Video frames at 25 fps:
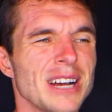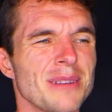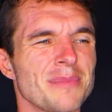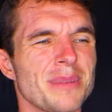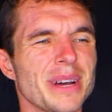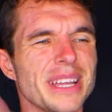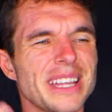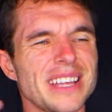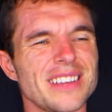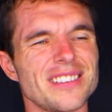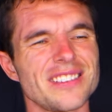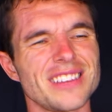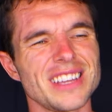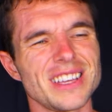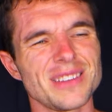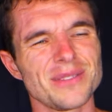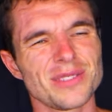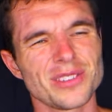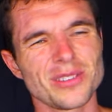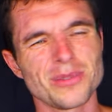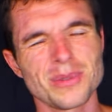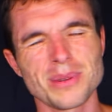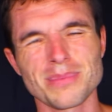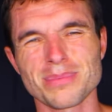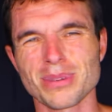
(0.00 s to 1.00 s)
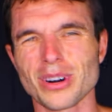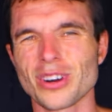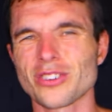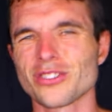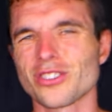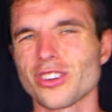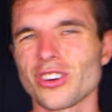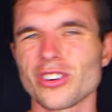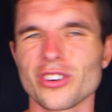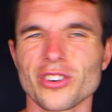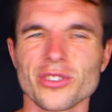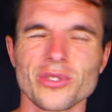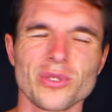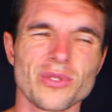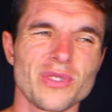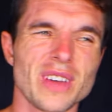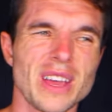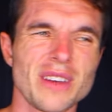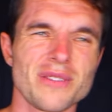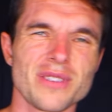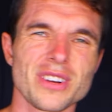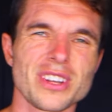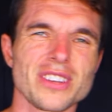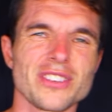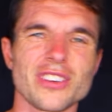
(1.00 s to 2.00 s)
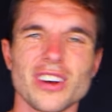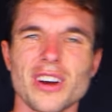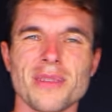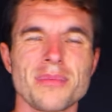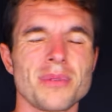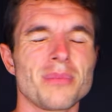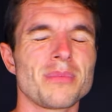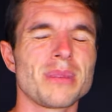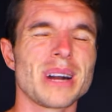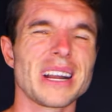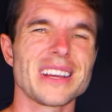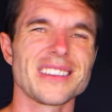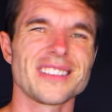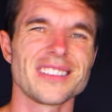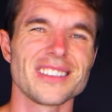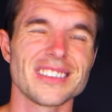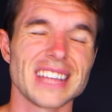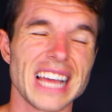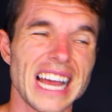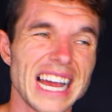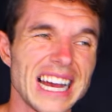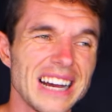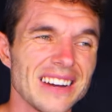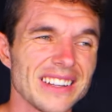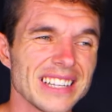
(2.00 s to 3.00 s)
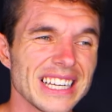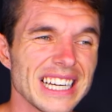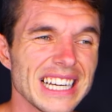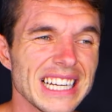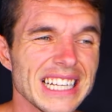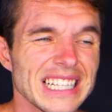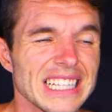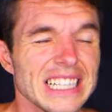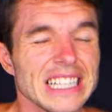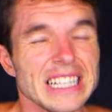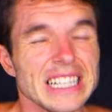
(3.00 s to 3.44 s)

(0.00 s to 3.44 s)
but there seems to be pros and cons of every type of braces out there.